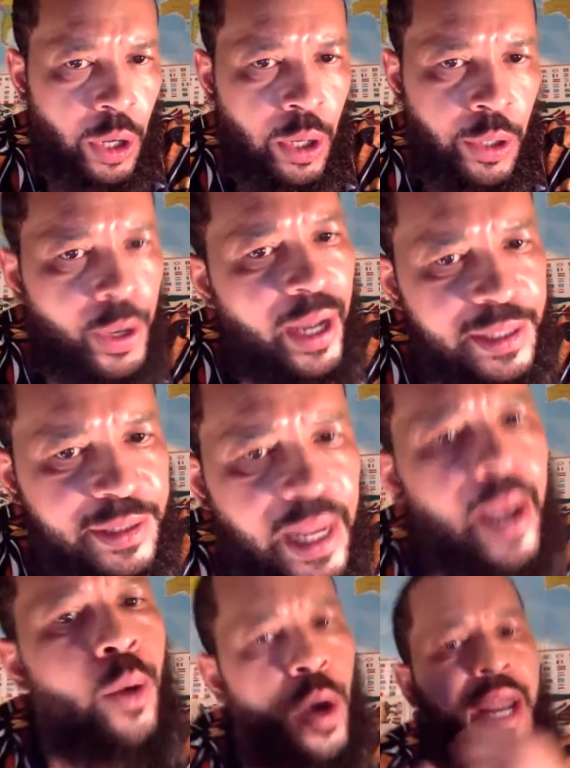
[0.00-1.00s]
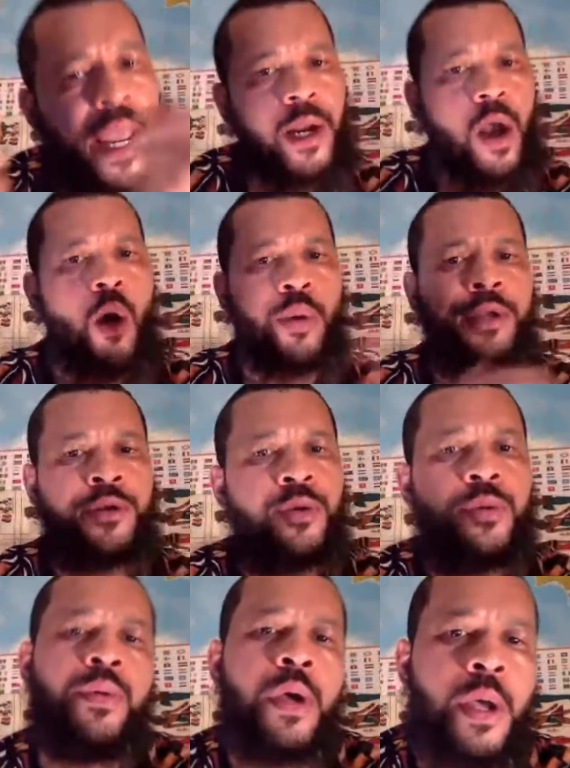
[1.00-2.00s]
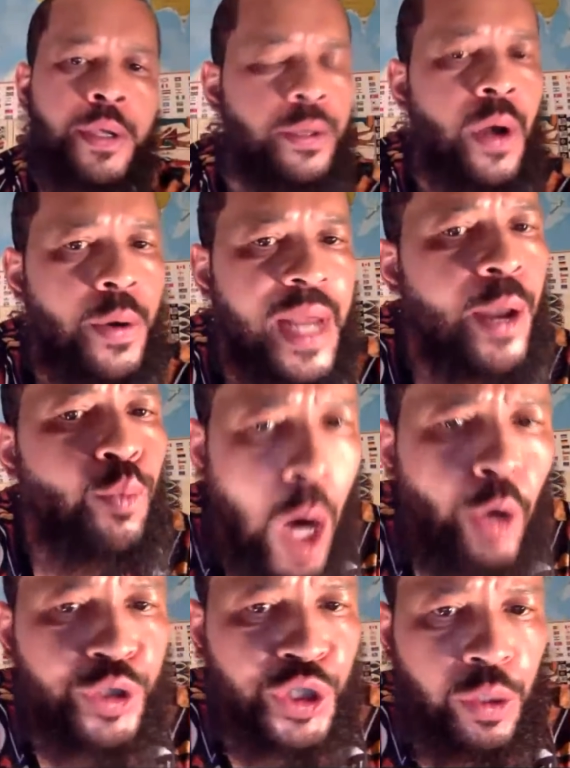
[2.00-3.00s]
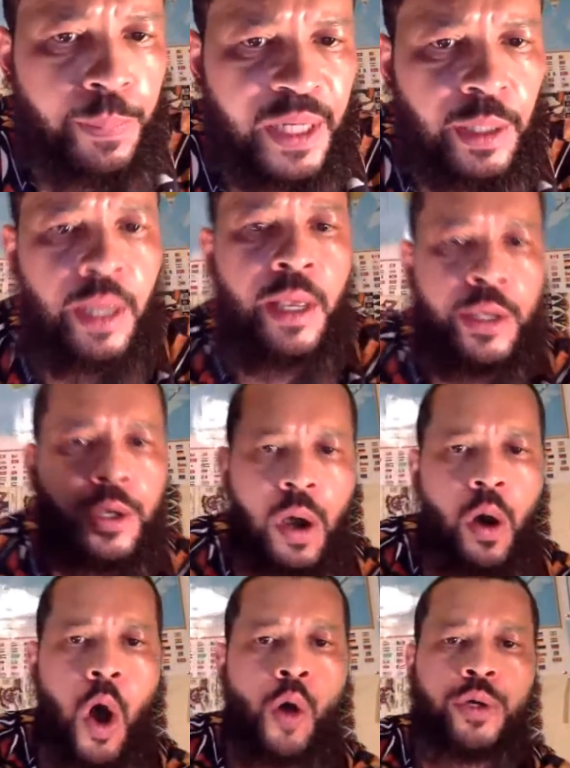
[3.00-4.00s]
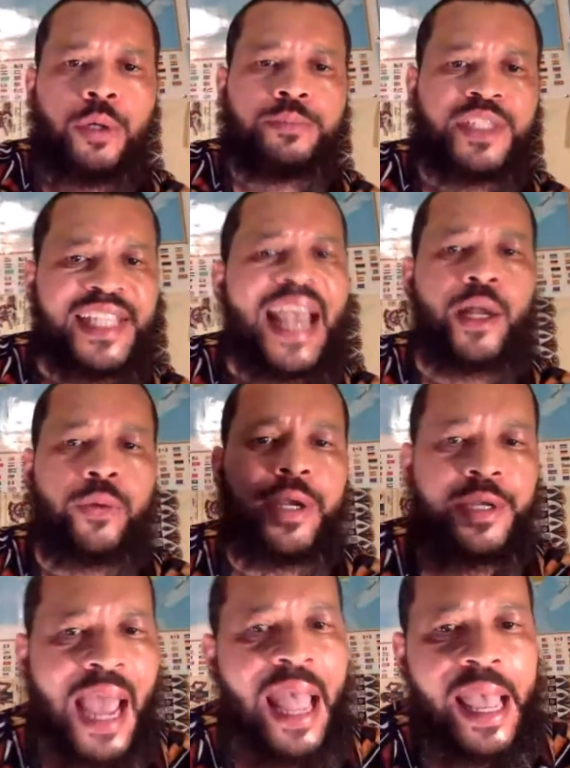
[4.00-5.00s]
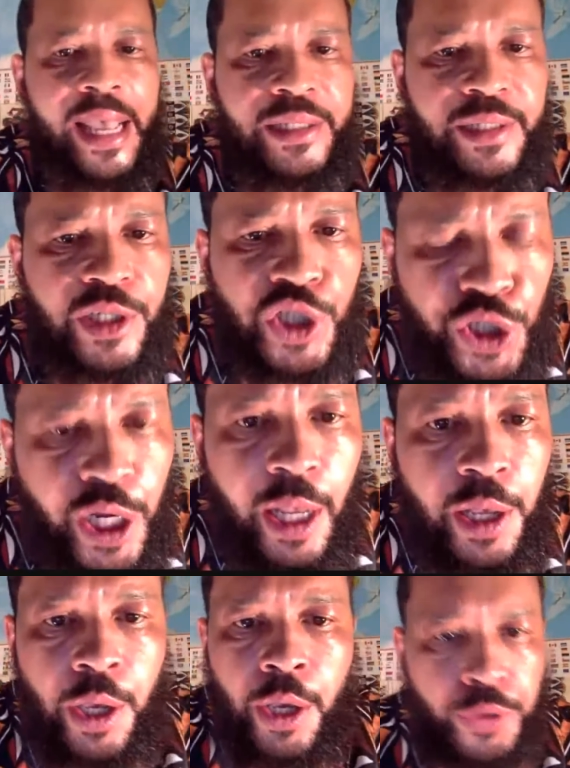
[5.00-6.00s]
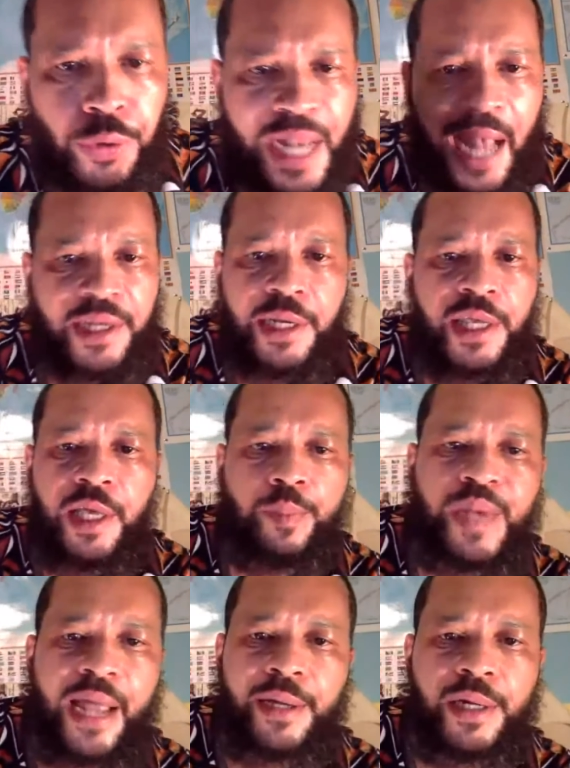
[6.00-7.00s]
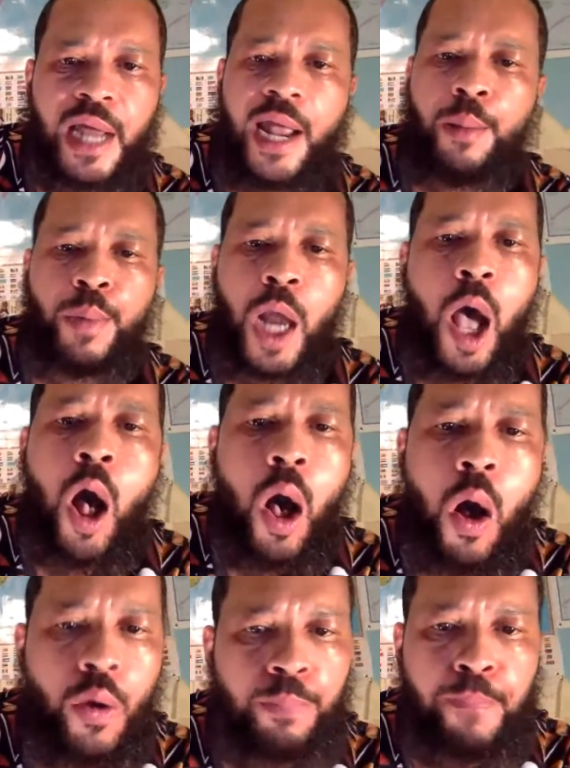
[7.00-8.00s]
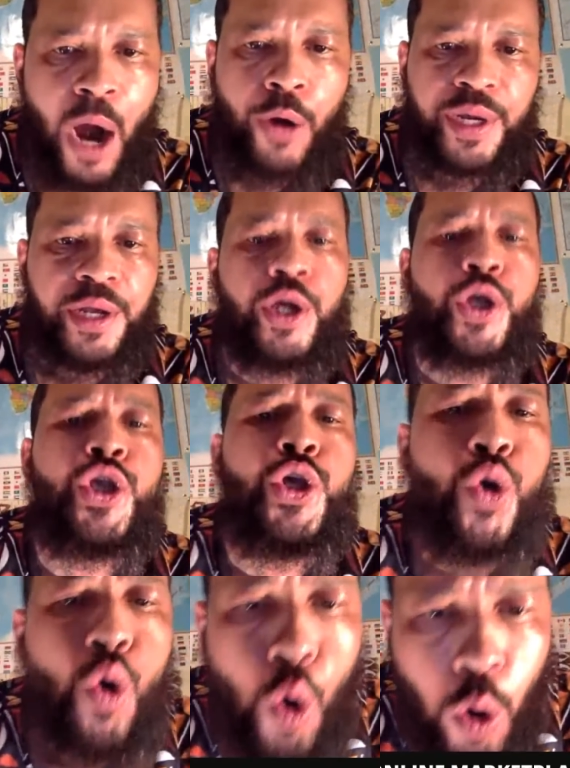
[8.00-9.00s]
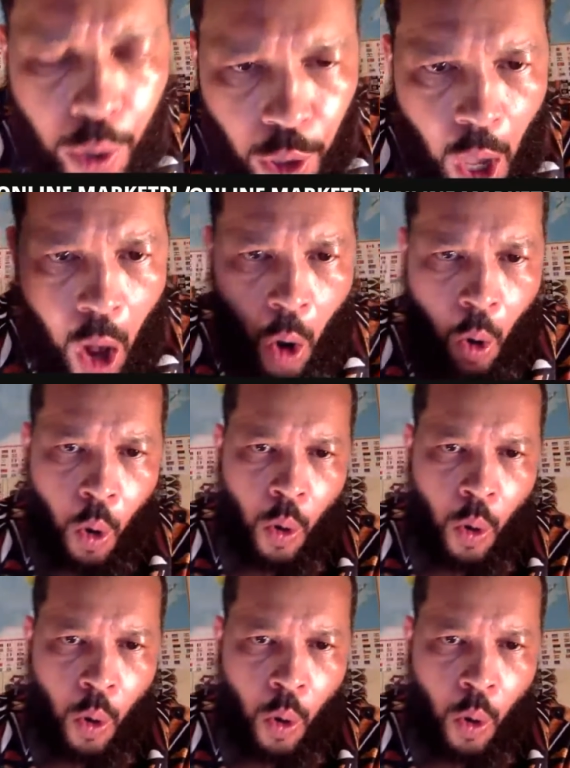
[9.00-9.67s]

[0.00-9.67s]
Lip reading: You understand where they go and do, you know, they worship. And, you know, on them sacred days and shit, you got to keep that damn log burning, the Yule log.